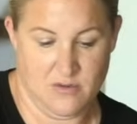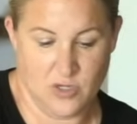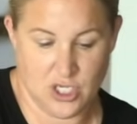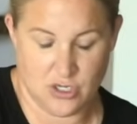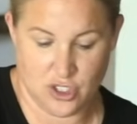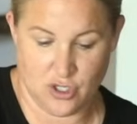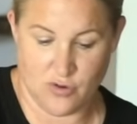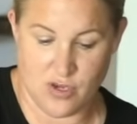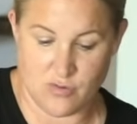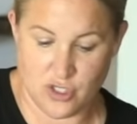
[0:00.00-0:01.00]
which I'll show
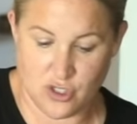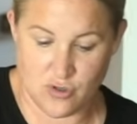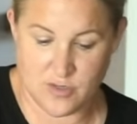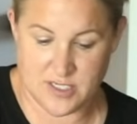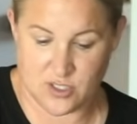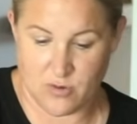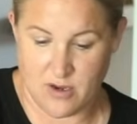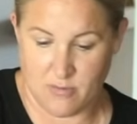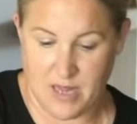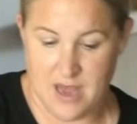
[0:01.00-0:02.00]
you, to the
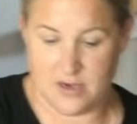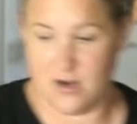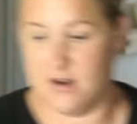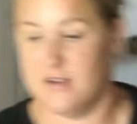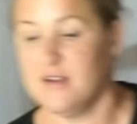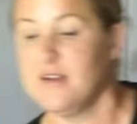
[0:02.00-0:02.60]
soil blocker